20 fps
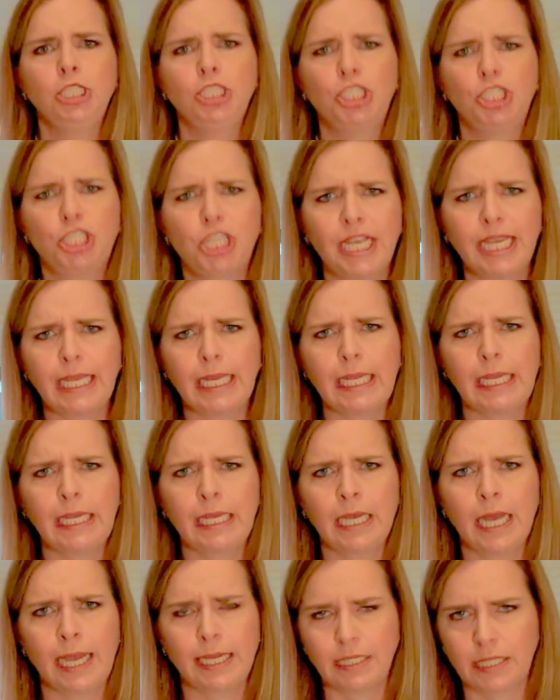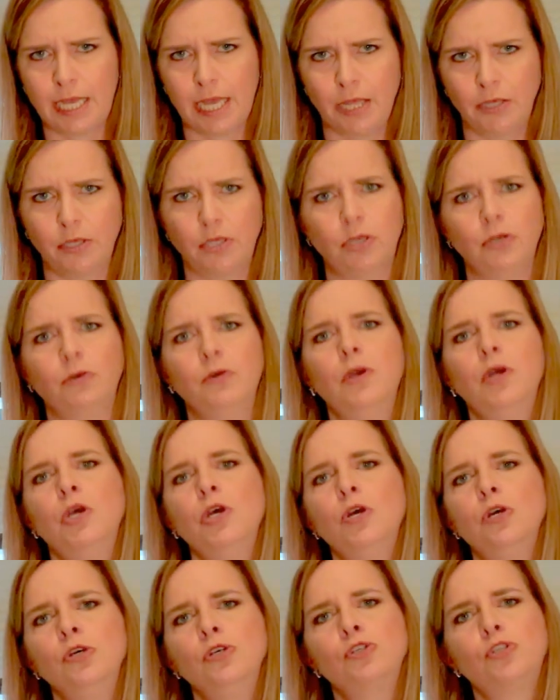Cheating, I tell you.
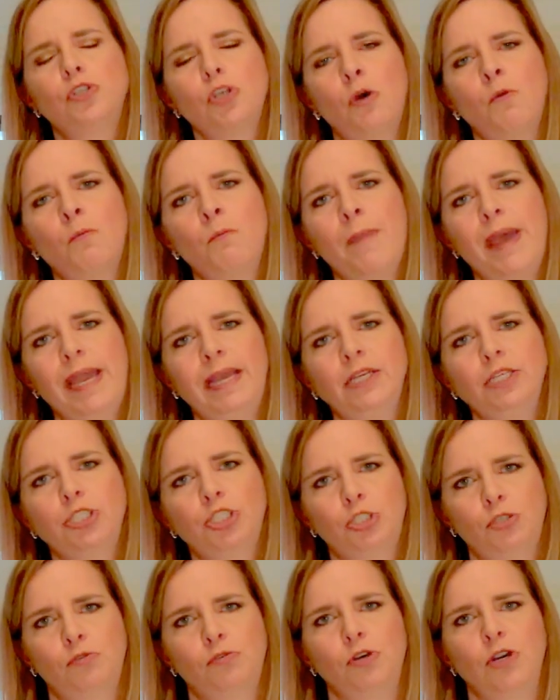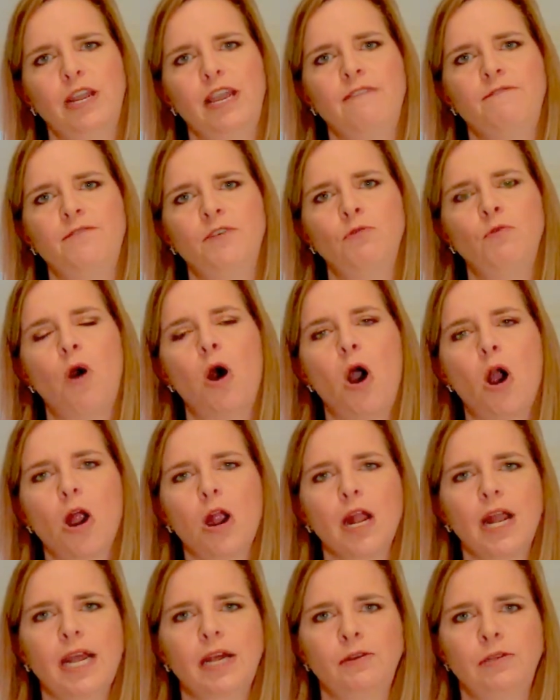So make sure if you
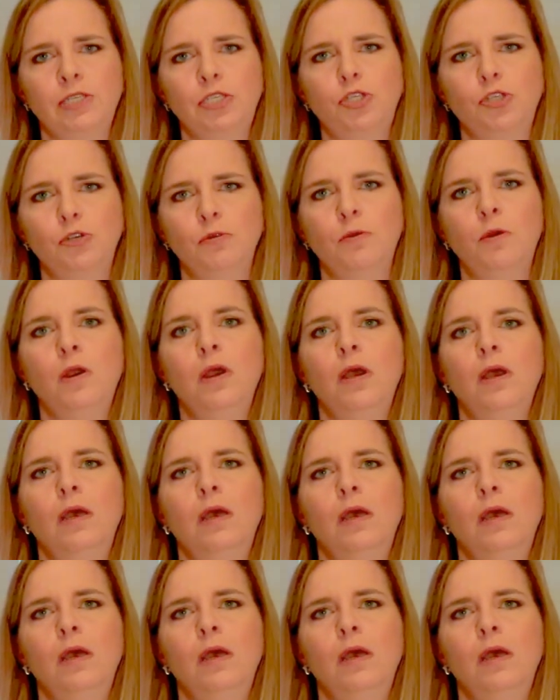are going to